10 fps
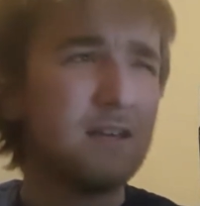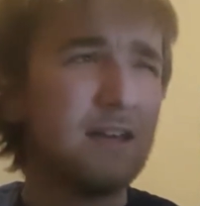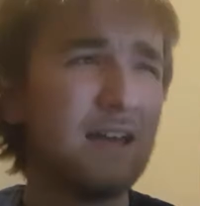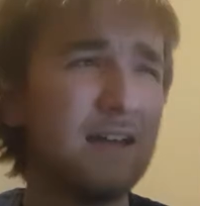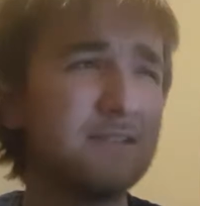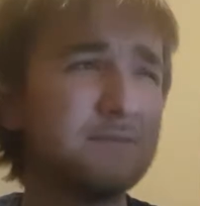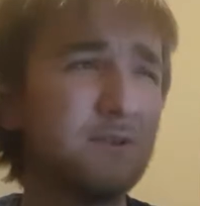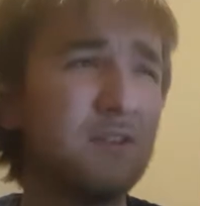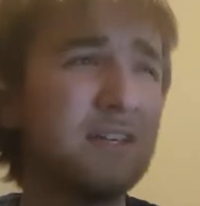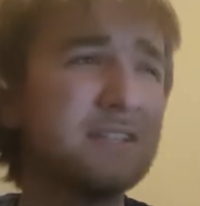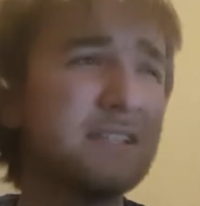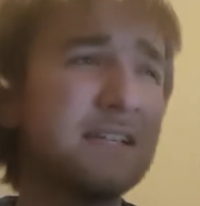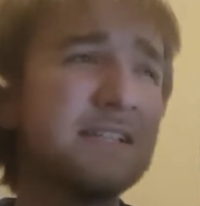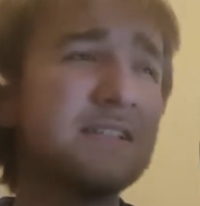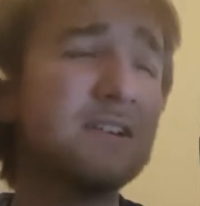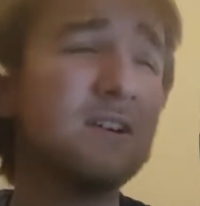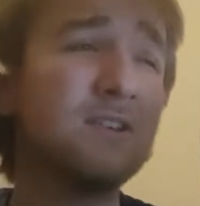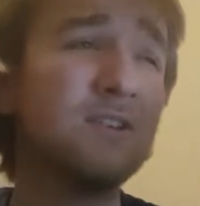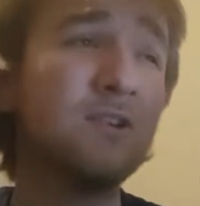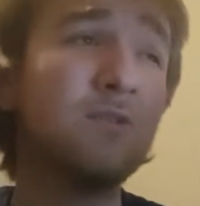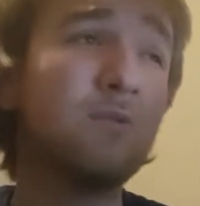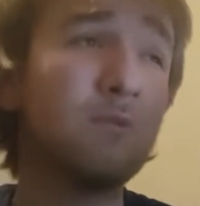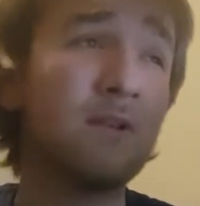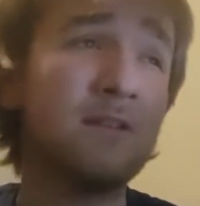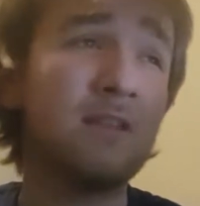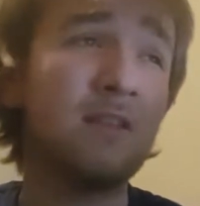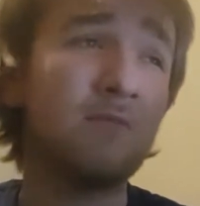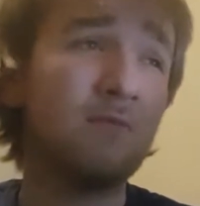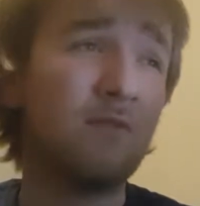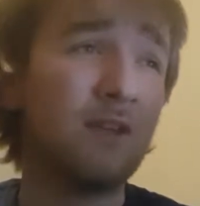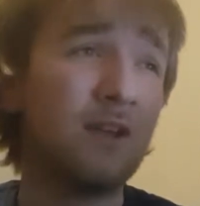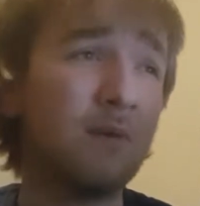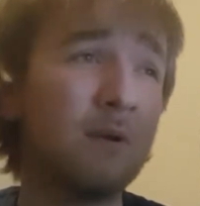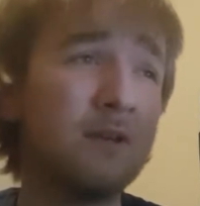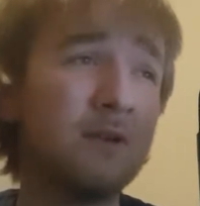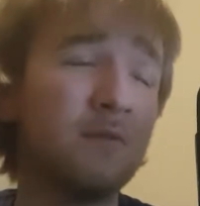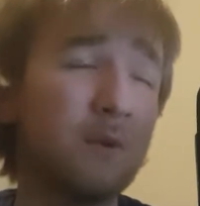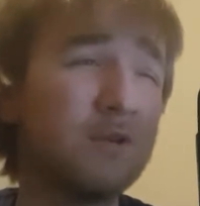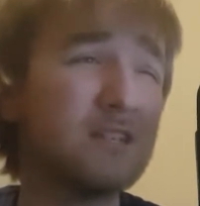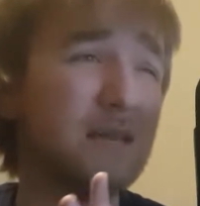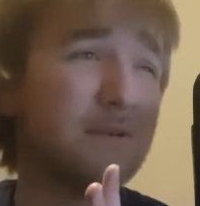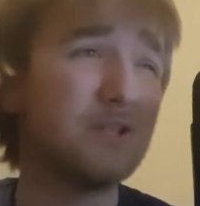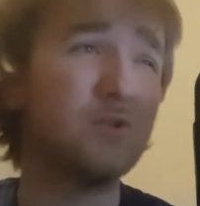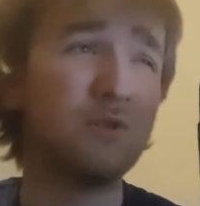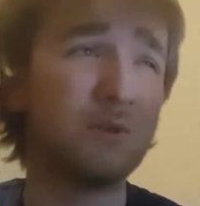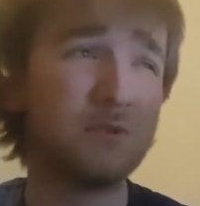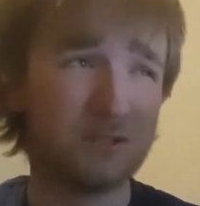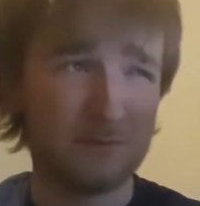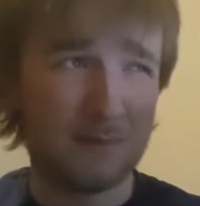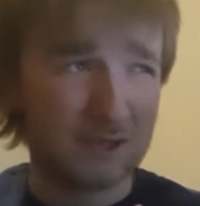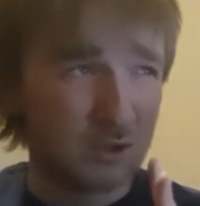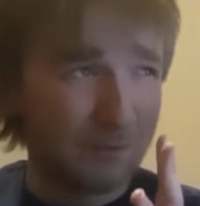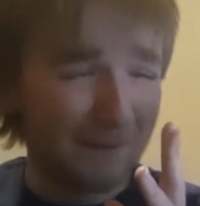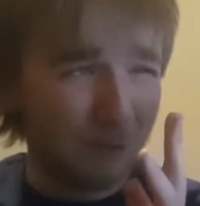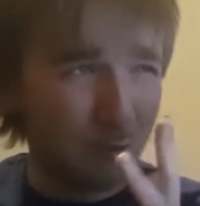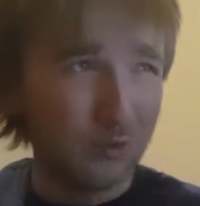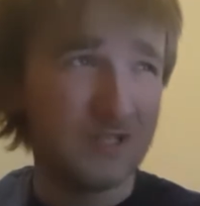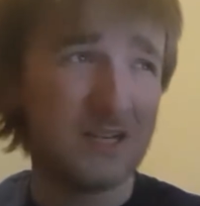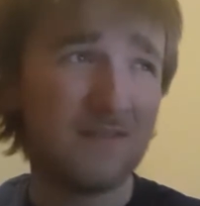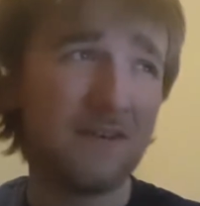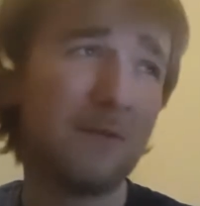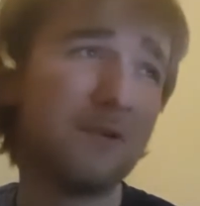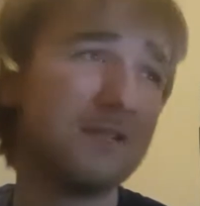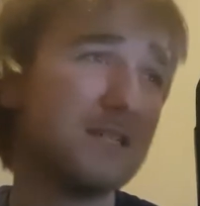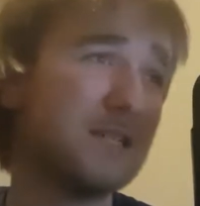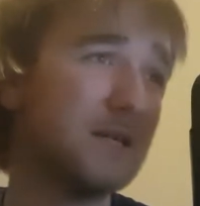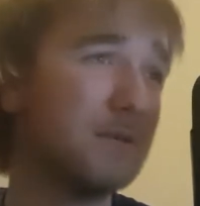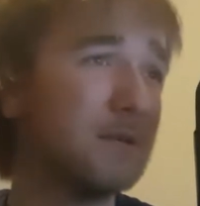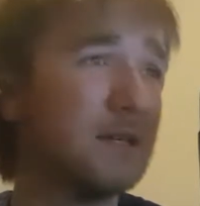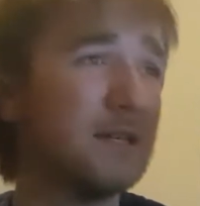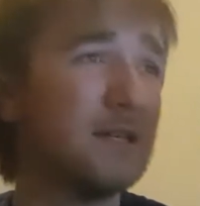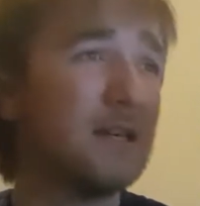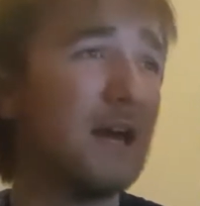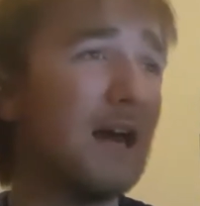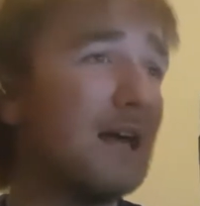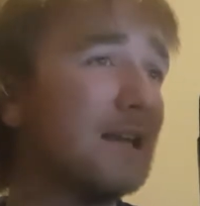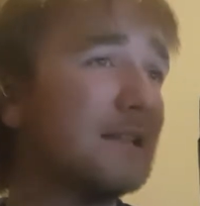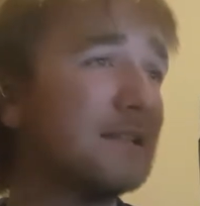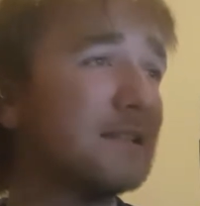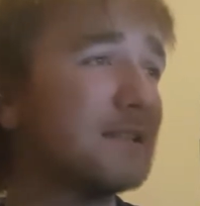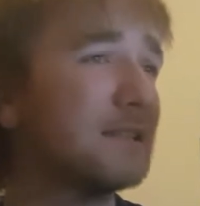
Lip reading: And one of the things is, I knew when I did the review, I knew if I wanted to keep it short, I wasn't going to be able to talk about all the stuff that I wanted to. And